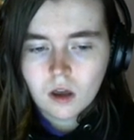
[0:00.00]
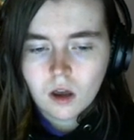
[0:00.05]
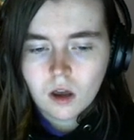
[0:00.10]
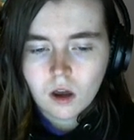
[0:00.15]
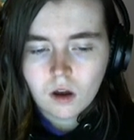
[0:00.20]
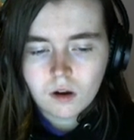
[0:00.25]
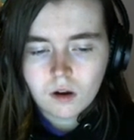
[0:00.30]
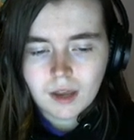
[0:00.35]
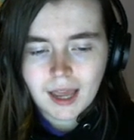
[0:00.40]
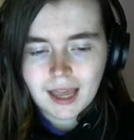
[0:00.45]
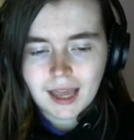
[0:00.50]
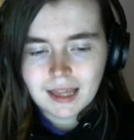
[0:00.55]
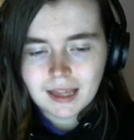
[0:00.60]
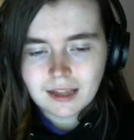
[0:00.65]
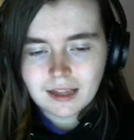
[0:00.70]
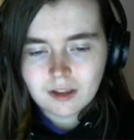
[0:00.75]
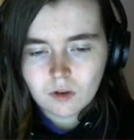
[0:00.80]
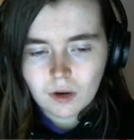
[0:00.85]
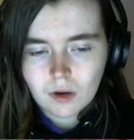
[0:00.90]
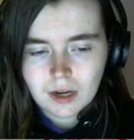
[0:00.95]
Okay,
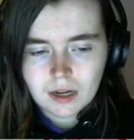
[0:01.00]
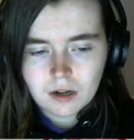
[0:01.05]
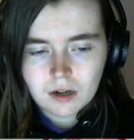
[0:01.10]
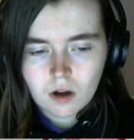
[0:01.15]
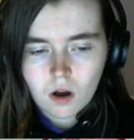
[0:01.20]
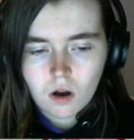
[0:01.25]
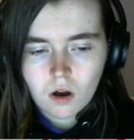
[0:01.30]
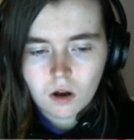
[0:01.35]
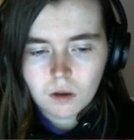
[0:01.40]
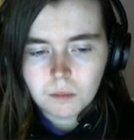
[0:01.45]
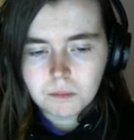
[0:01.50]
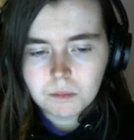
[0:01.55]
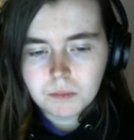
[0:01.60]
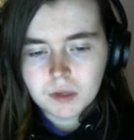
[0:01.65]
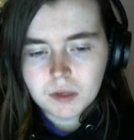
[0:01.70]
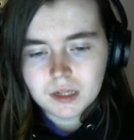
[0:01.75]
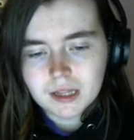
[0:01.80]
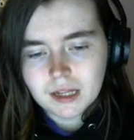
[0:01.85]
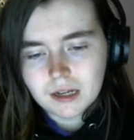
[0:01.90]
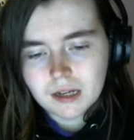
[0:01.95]
that's great and all,
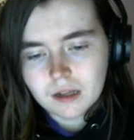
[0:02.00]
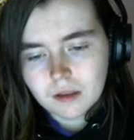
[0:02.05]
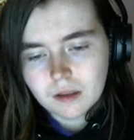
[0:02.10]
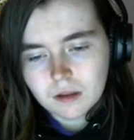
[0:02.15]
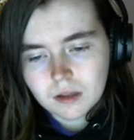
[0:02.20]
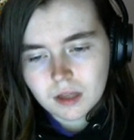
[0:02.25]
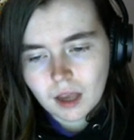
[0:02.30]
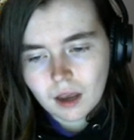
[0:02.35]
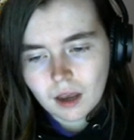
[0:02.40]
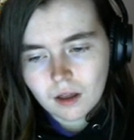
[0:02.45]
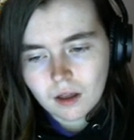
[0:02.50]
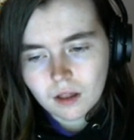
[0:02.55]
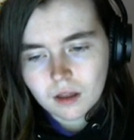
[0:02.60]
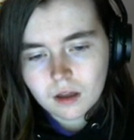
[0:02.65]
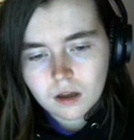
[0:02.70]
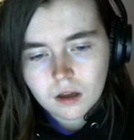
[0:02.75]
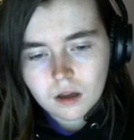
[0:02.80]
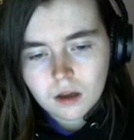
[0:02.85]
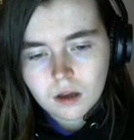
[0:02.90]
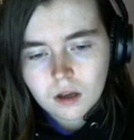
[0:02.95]
but that doesn't tell
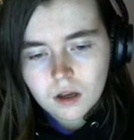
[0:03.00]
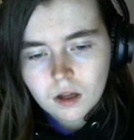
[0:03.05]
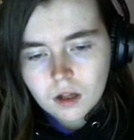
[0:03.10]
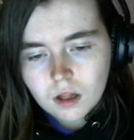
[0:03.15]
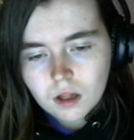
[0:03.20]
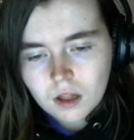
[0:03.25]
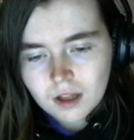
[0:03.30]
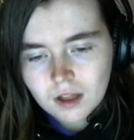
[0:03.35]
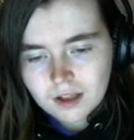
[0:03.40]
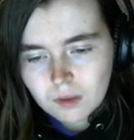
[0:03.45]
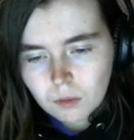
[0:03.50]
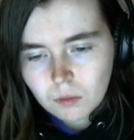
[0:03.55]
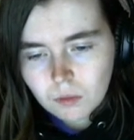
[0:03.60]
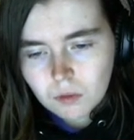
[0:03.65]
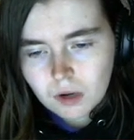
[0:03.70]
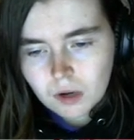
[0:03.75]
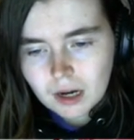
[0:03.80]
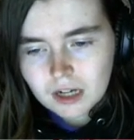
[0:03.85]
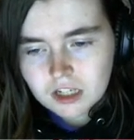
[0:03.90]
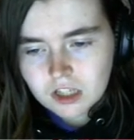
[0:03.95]
us what we're
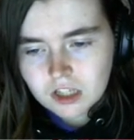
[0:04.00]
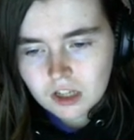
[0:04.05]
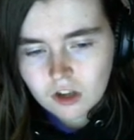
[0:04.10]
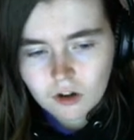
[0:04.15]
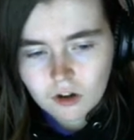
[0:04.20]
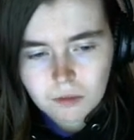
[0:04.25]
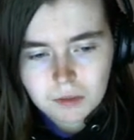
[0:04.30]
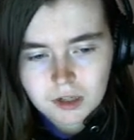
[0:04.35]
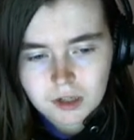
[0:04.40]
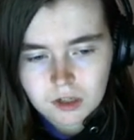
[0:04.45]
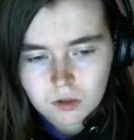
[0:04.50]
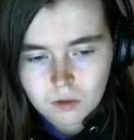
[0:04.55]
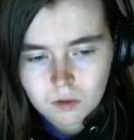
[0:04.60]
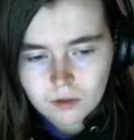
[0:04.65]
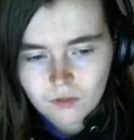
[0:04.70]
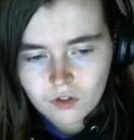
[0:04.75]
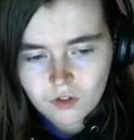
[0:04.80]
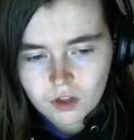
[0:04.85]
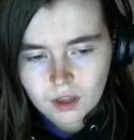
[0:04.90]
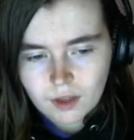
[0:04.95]
actually going to be doing
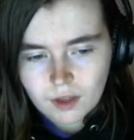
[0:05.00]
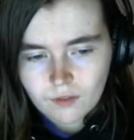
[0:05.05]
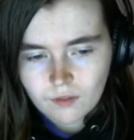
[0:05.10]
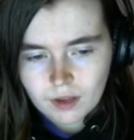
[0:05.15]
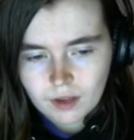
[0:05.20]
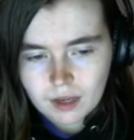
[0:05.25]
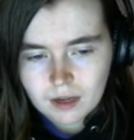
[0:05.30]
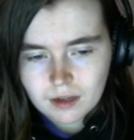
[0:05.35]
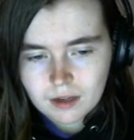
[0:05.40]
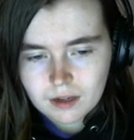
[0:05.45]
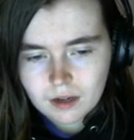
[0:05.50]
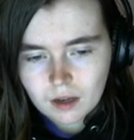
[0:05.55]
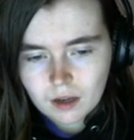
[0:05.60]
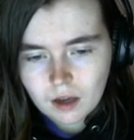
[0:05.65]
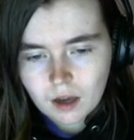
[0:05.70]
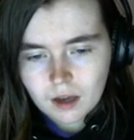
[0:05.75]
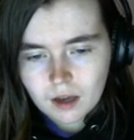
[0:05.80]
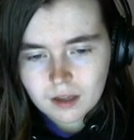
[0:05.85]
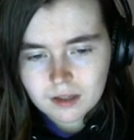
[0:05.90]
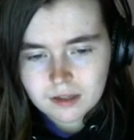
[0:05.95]
for the event.
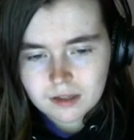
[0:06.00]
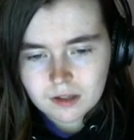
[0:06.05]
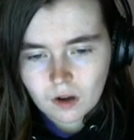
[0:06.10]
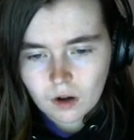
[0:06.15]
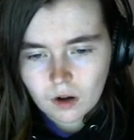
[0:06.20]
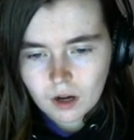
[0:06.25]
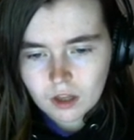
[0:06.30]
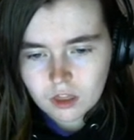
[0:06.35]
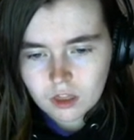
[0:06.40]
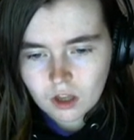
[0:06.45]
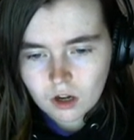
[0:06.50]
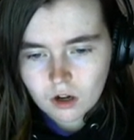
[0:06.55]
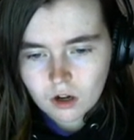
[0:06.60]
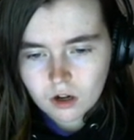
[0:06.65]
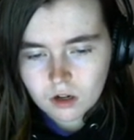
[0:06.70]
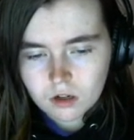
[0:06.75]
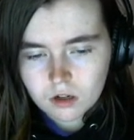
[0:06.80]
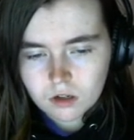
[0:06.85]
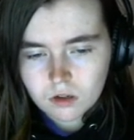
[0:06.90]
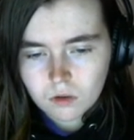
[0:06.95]
Sorry, I
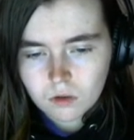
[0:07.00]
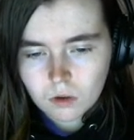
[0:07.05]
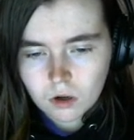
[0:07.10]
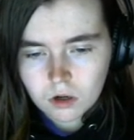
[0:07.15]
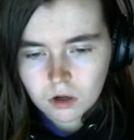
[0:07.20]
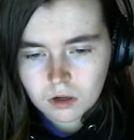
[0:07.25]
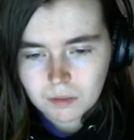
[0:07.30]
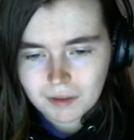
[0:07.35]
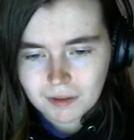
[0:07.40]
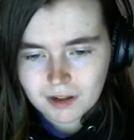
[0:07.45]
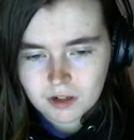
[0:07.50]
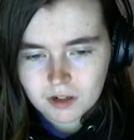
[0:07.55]
thought you heard about it